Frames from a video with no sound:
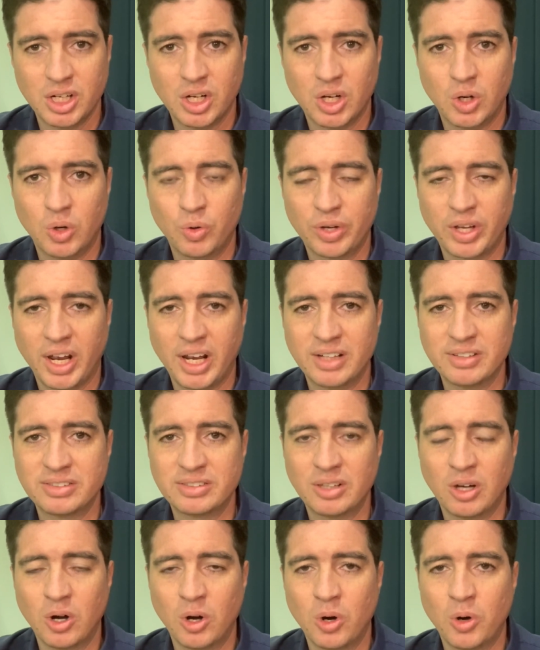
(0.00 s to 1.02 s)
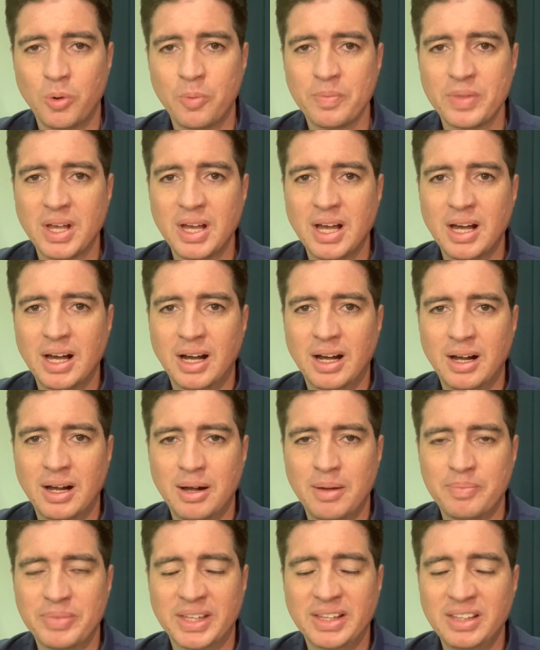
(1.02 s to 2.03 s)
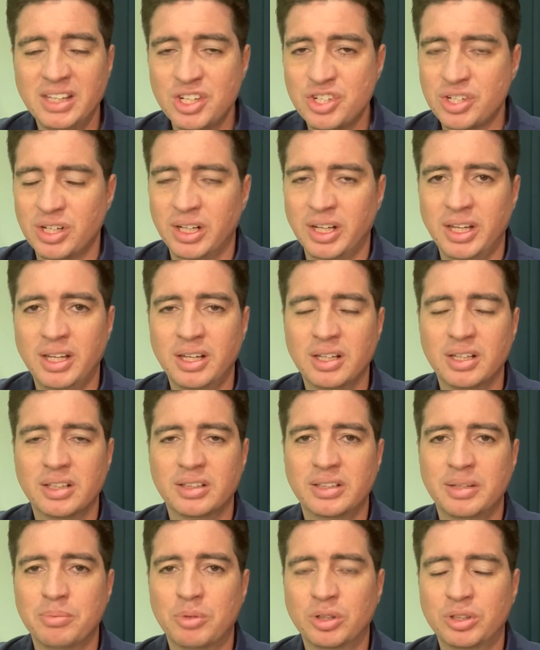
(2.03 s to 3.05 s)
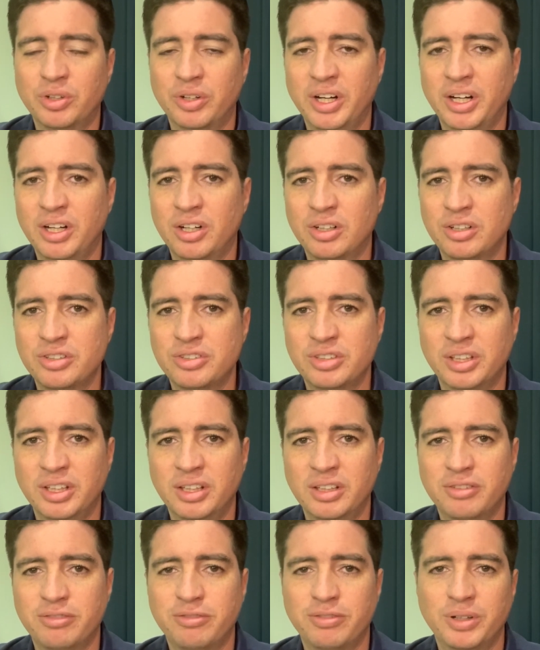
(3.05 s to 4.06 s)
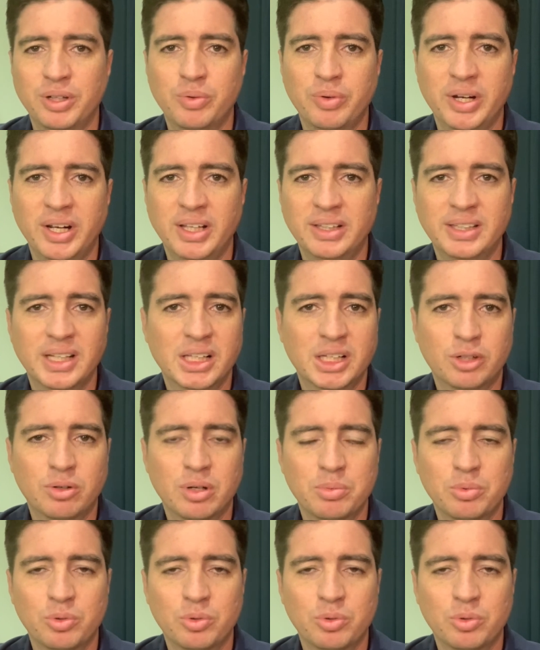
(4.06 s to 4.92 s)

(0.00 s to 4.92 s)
Okay, so initially the moderators in the Freeway Telegram